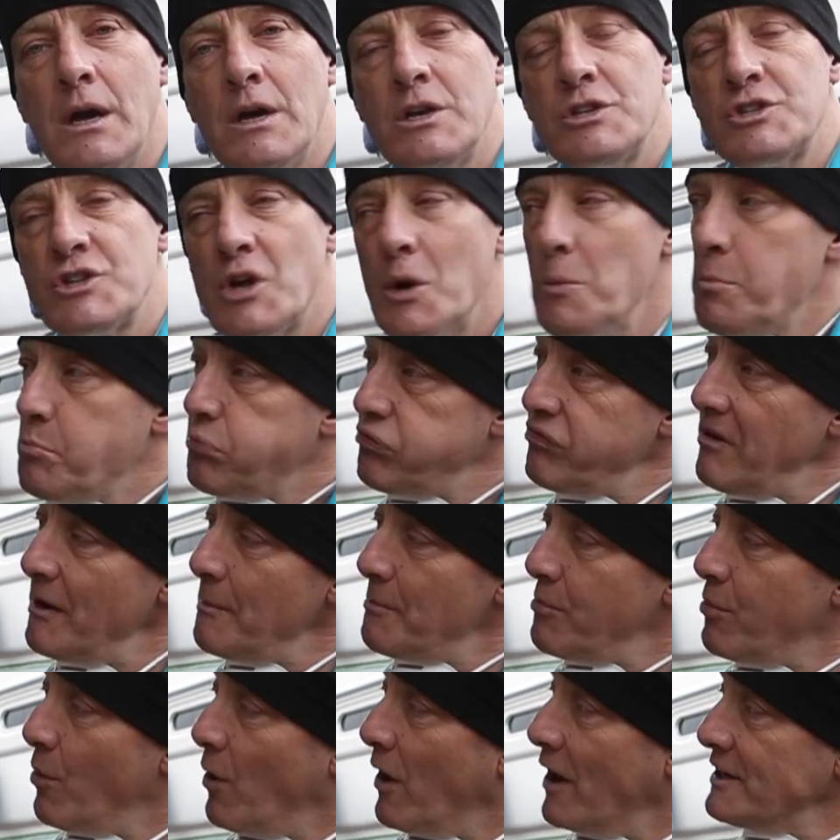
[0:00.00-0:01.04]
So
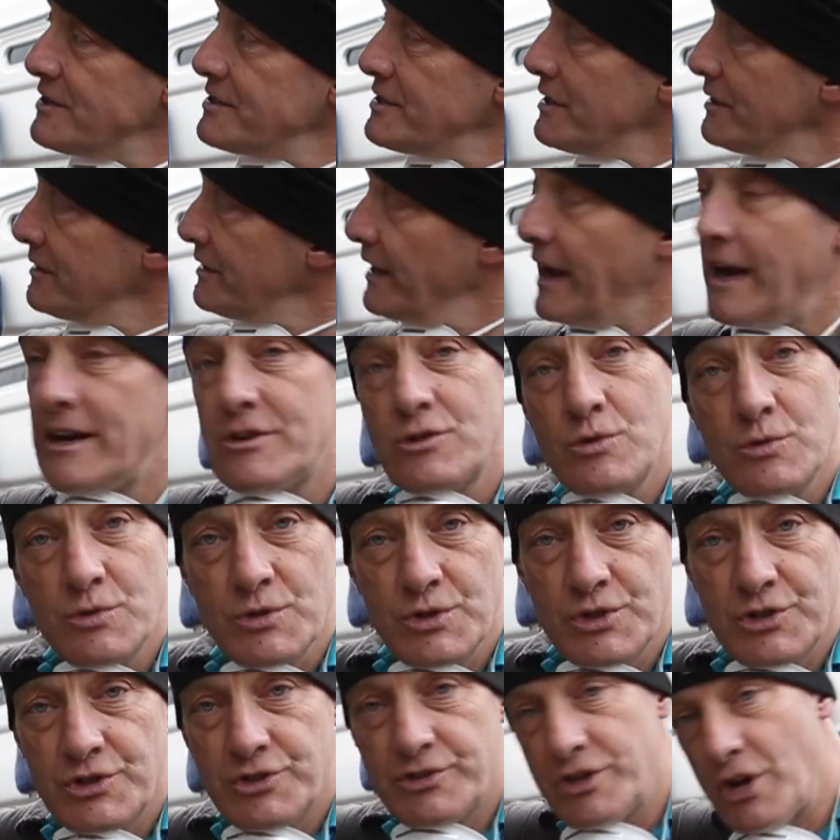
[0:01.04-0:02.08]
prep-wise, the actual
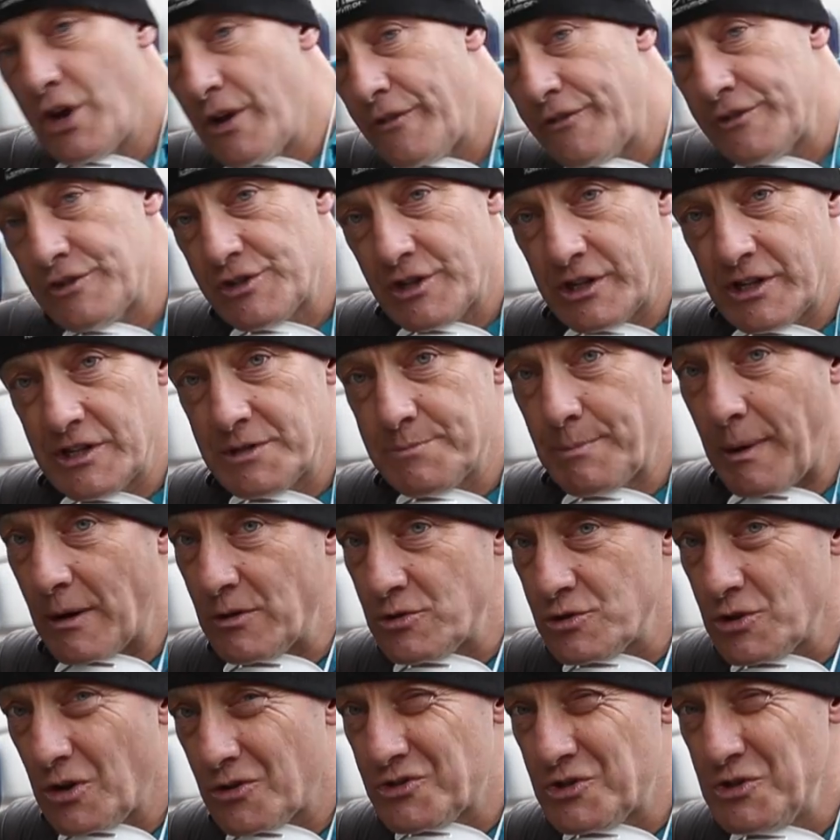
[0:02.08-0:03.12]
surface of this
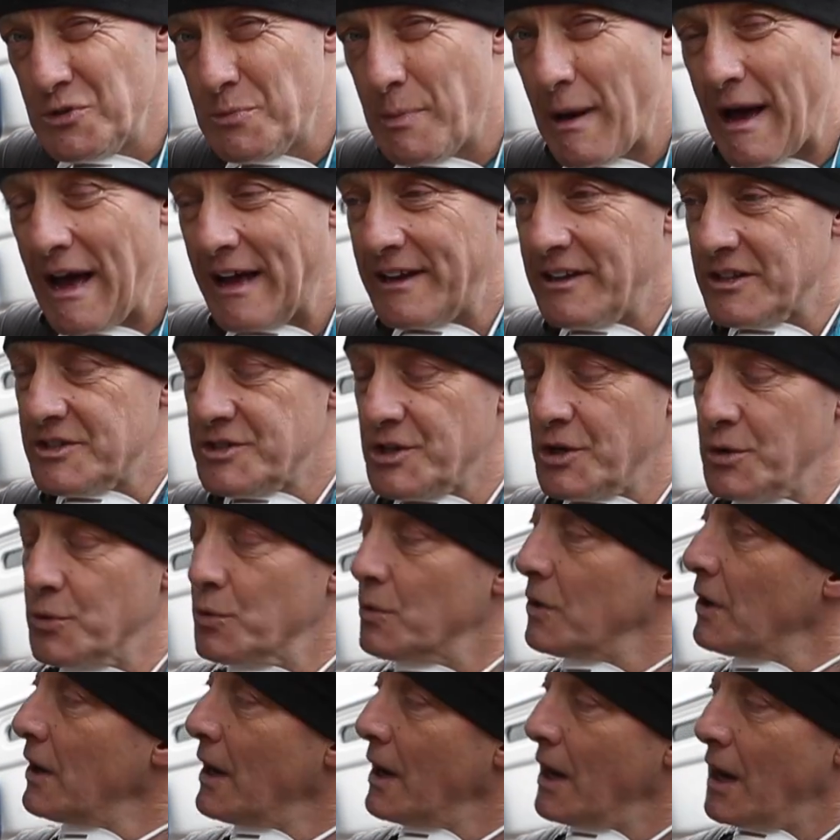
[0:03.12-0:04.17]
boat's not too bad at all.
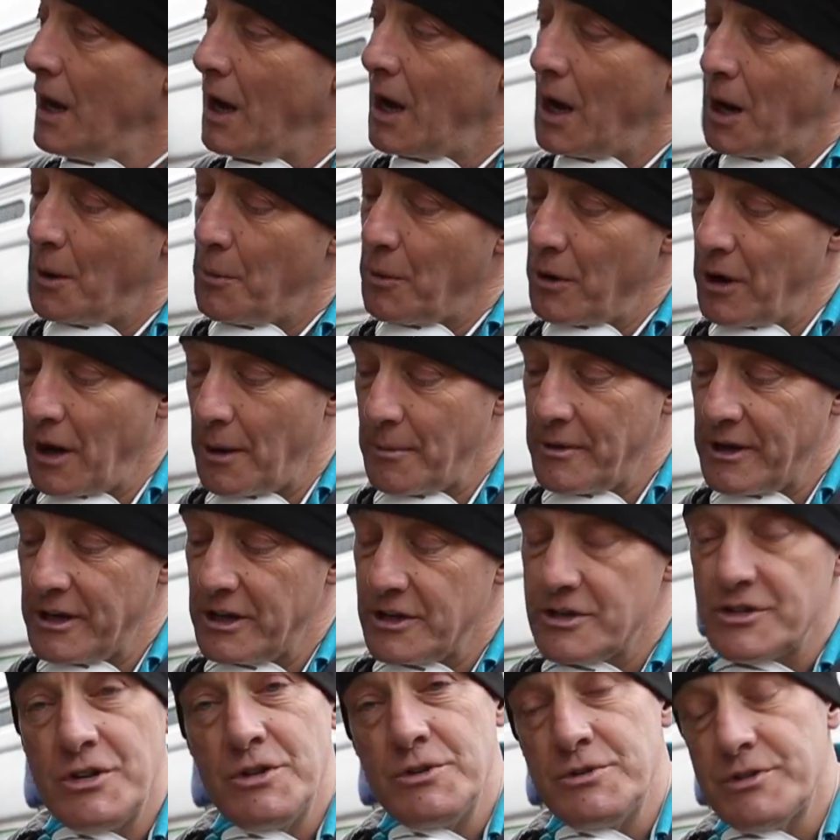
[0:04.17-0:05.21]
What I'm going
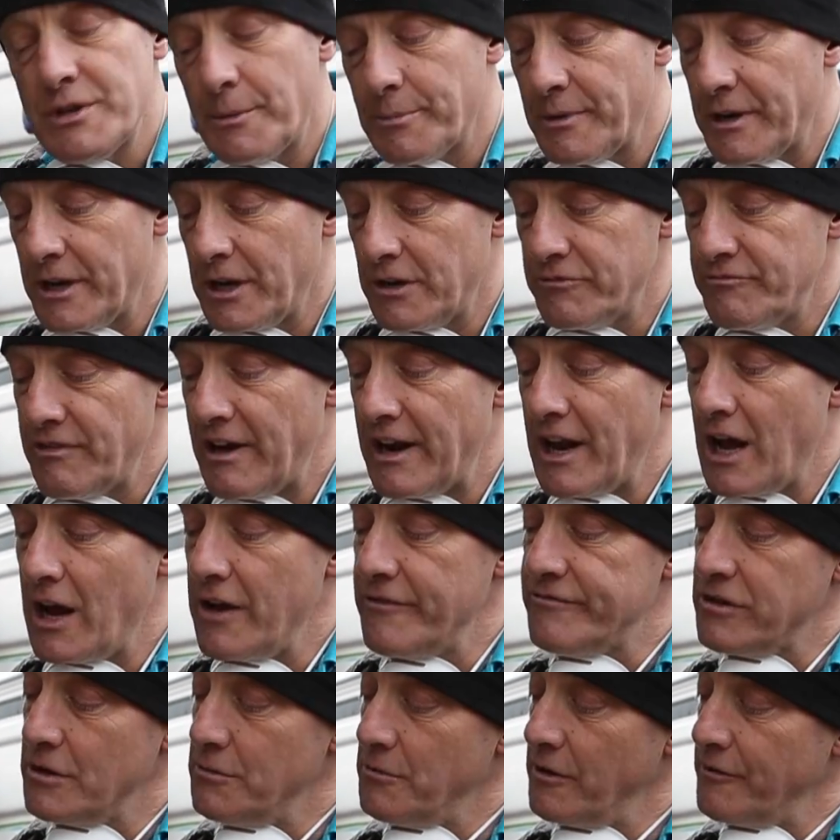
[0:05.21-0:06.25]
to do is I'm going to run
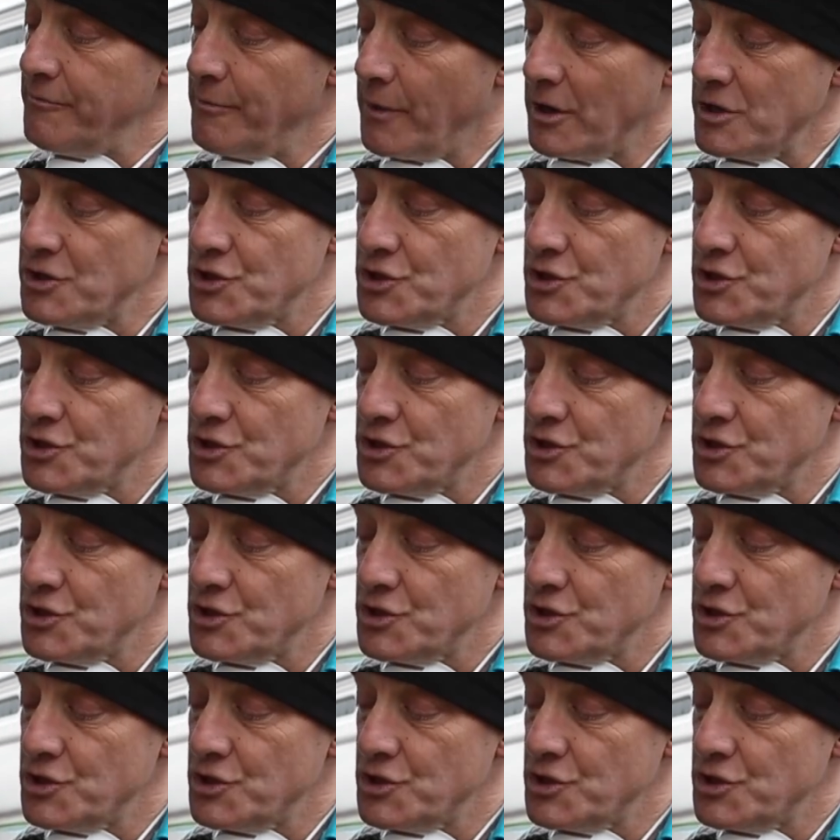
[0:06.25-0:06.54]
over it with my